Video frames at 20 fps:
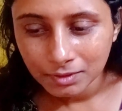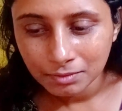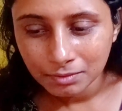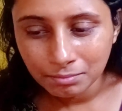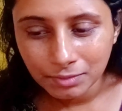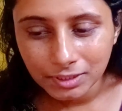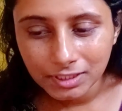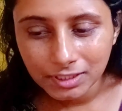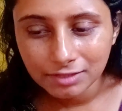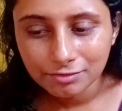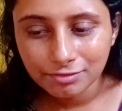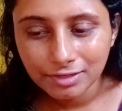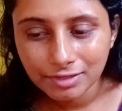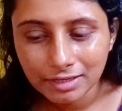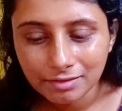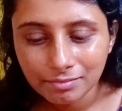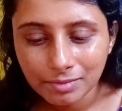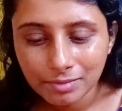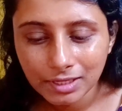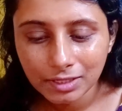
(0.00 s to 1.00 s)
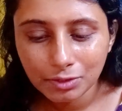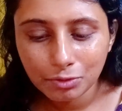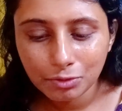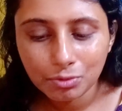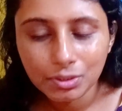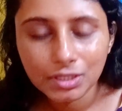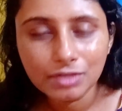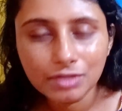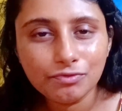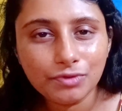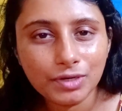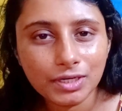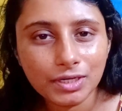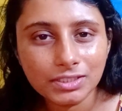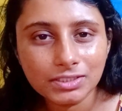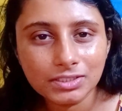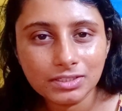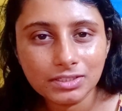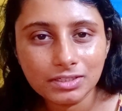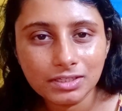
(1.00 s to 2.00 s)
But if I am like going for a
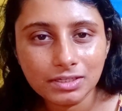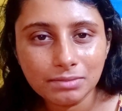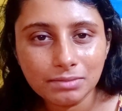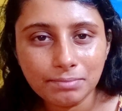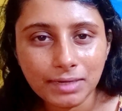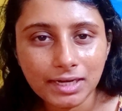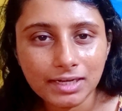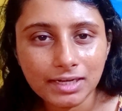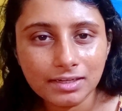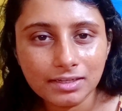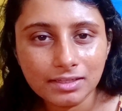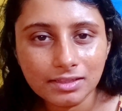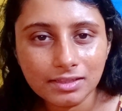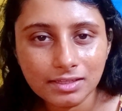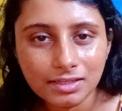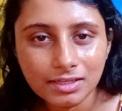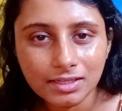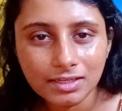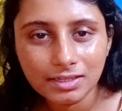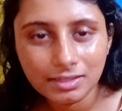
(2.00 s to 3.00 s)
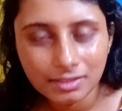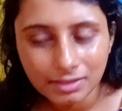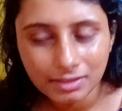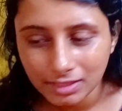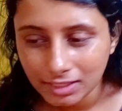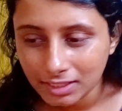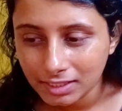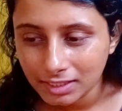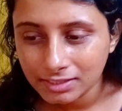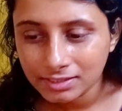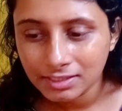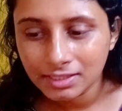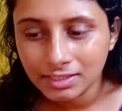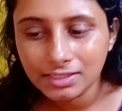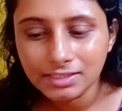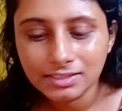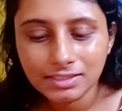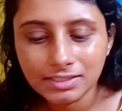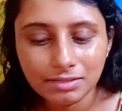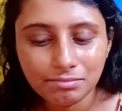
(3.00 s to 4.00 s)
certain pattern, there is a
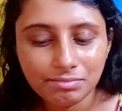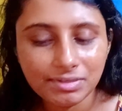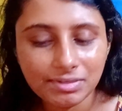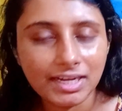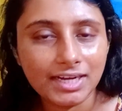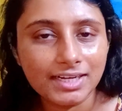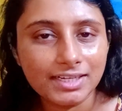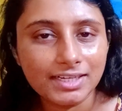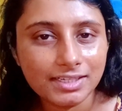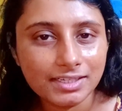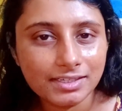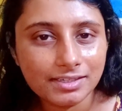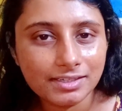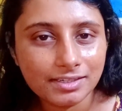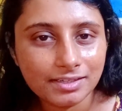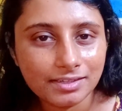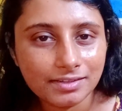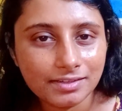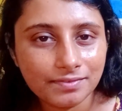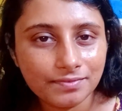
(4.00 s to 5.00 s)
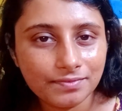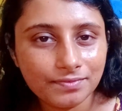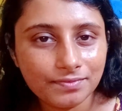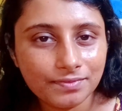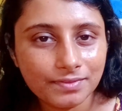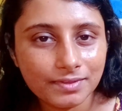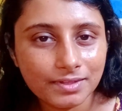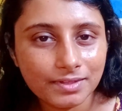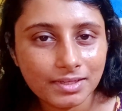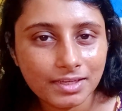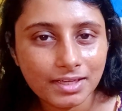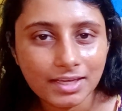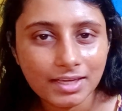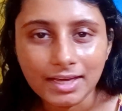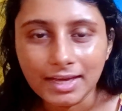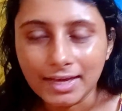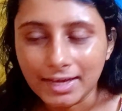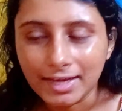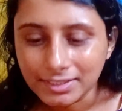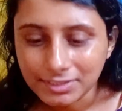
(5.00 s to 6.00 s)
reason behind it,
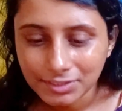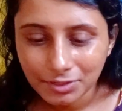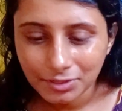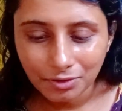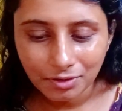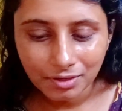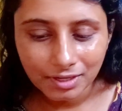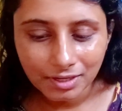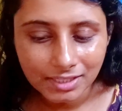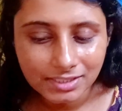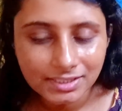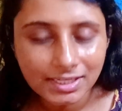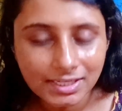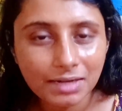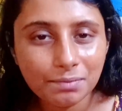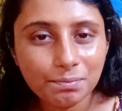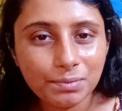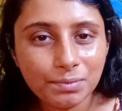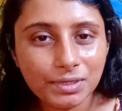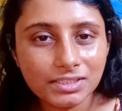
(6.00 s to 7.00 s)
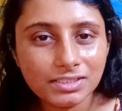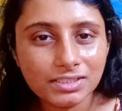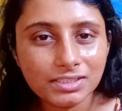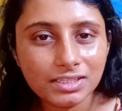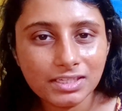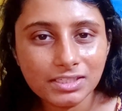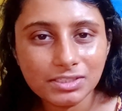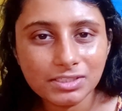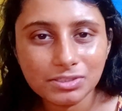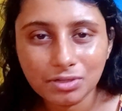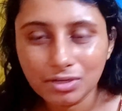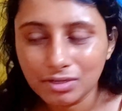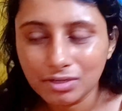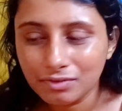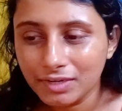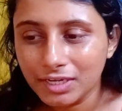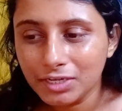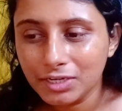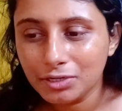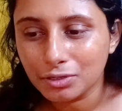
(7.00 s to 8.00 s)
as long as that person is not
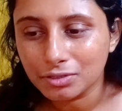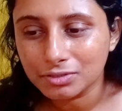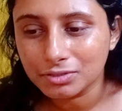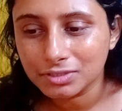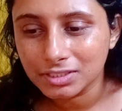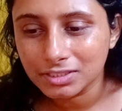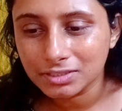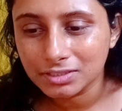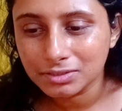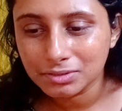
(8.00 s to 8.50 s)
very toxic.